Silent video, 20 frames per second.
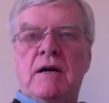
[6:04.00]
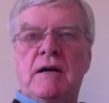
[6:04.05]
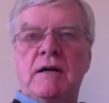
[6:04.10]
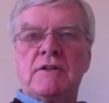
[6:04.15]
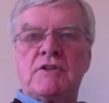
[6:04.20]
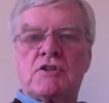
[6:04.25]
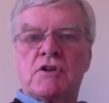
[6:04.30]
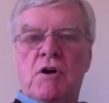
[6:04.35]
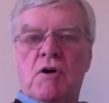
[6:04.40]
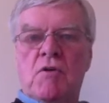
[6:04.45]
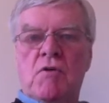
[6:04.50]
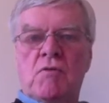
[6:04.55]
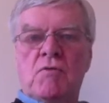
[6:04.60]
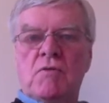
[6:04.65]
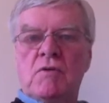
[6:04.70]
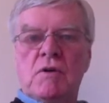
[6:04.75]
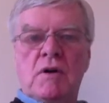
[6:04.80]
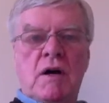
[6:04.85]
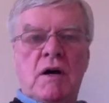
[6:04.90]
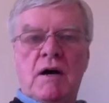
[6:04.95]
So
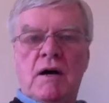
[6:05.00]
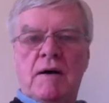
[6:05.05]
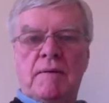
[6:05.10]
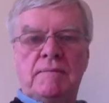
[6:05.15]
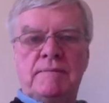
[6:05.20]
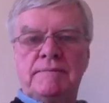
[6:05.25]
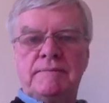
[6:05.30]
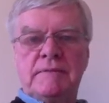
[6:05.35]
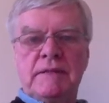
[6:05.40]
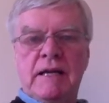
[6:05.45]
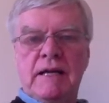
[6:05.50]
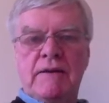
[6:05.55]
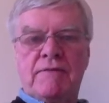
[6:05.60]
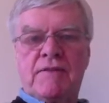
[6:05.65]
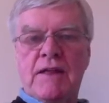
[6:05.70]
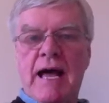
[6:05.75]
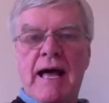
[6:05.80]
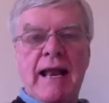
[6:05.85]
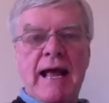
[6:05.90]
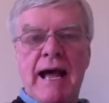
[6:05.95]
if
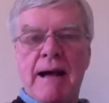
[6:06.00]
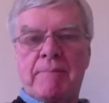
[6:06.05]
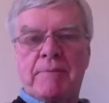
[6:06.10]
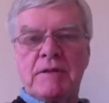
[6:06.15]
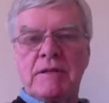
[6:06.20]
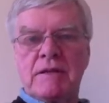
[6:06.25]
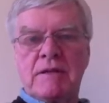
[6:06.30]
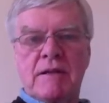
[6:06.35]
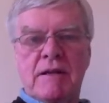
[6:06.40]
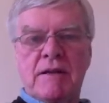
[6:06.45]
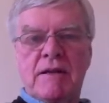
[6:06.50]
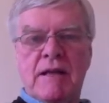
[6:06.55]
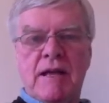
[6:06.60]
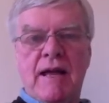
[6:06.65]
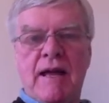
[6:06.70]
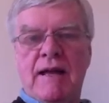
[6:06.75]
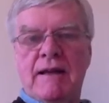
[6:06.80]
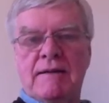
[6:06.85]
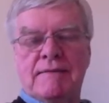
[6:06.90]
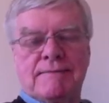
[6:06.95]
that happened,
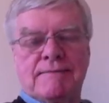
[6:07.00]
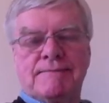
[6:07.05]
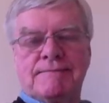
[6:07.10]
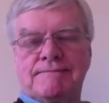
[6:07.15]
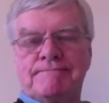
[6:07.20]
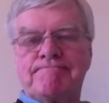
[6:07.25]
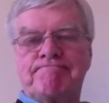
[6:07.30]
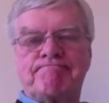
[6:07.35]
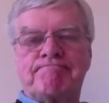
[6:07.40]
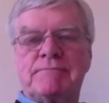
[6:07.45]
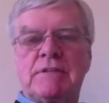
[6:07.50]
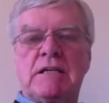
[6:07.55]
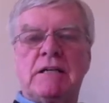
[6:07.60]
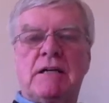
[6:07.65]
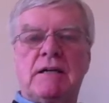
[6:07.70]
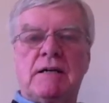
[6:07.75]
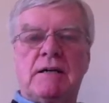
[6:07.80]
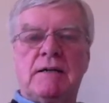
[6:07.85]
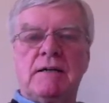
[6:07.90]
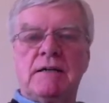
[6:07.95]
then
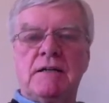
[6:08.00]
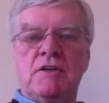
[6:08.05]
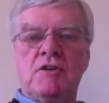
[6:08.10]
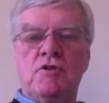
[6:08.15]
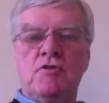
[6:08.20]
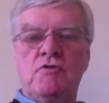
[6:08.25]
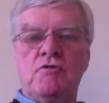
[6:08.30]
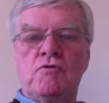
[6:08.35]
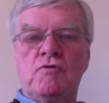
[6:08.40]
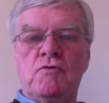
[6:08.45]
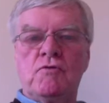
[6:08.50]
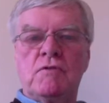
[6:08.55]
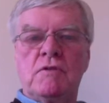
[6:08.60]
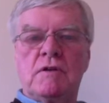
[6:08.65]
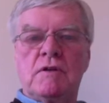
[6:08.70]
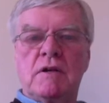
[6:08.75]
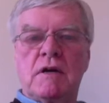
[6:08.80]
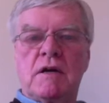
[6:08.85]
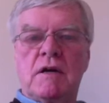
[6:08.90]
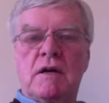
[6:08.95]
you
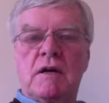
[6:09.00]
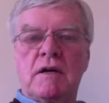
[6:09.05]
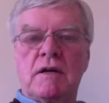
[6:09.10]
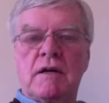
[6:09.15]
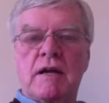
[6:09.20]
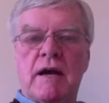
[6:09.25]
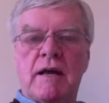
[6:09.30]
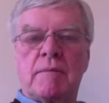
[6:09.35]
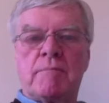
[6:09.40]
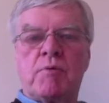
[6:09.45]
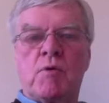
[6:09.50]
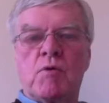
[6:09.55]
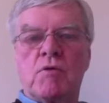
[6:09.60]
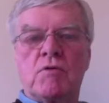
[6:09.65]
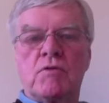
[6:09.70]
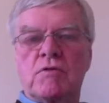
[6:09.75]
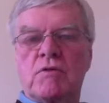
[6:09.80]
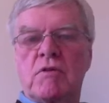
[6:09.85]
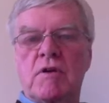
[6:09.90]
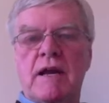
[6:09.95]
got a
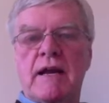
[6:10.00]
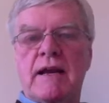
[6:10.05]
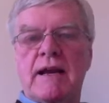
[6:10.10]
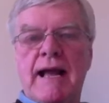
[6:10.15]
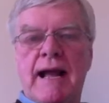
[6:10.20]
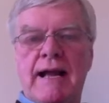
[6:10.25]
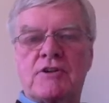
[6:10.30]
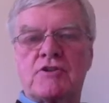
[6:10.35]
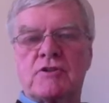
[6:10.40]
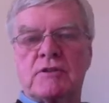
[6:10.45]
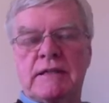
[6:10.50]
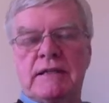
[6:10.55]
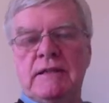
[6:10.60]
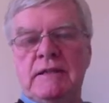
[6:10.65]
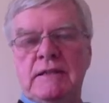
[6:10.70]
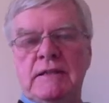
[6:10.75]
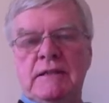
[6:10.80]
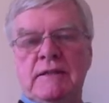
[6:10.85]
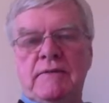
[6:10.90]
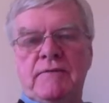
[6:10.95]
poorer grade. Actually,
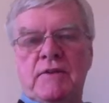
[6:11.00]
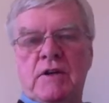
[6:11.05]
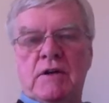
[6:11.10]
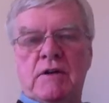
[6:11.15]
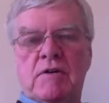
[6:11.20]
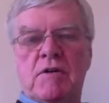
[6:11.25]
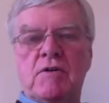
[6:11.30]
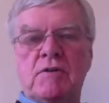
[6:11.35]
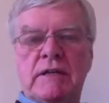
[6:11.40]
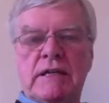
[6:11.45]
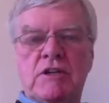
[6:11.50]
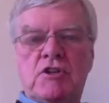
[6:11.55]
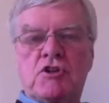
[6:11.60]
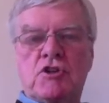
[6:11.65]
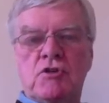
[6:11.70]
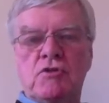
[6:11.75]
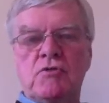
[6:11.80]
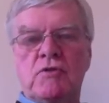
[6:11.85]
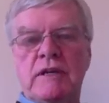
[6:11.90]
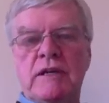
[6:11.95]
there are only
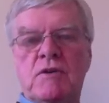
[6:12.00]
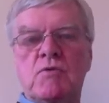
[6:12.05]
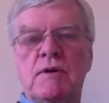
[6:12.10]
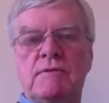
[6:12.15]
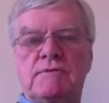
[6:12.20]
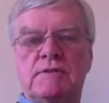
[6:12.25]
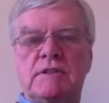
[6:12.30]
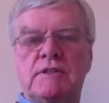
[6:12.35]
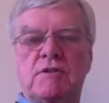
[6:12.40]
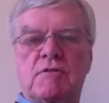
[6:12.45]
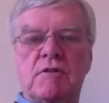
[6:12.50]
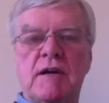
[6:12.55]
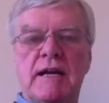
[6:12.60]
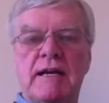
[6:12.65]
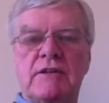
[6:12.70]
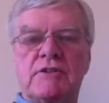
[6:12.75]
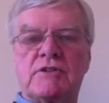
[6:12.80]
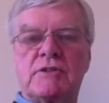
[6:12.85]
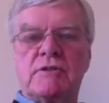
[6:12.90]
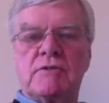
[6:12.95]
2 equivalent
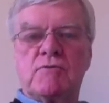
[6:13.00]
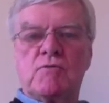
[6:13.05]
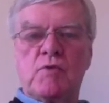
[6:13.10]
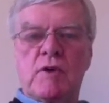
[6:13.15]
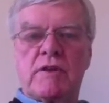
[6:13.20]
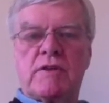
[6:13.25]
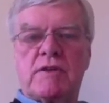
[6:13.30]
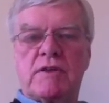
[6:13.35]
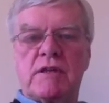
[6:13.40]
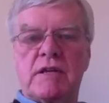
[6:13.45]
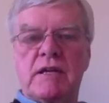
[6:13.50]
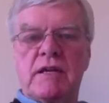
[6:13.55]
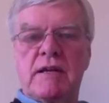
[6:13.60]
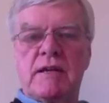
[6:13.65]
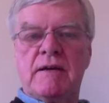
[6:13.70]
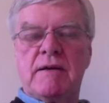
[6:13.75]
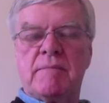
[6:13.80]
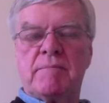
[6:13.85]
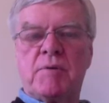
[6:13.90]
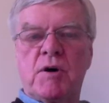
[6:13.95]
grades with
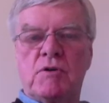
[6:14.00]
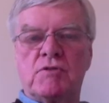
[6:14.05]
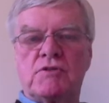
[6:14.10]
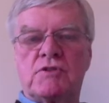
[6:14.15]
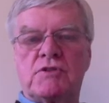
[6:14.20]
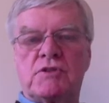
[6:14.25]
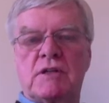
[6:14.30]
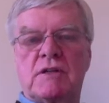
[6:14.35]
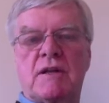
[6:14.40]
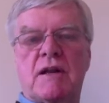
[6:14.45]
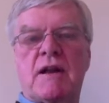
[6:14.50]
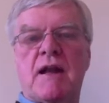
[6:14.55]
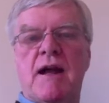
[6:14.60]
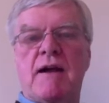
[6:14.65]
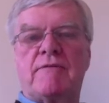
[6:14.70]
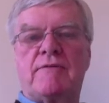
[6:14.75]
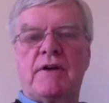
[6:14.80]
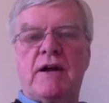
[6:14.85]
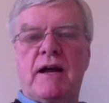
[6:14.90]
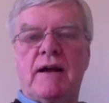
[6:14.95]
the posts in the
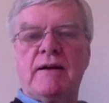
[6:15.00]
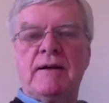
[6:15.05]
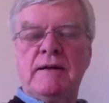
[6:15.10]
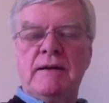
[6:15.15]
cafe.